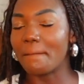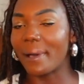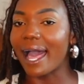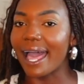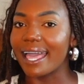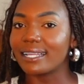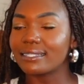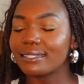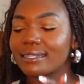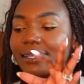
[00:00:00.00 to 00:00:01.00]

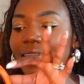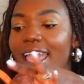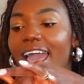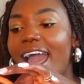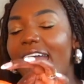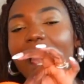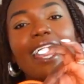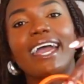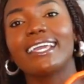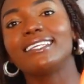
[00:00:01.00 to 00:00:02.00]
but
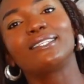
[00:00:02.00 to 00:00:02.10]
I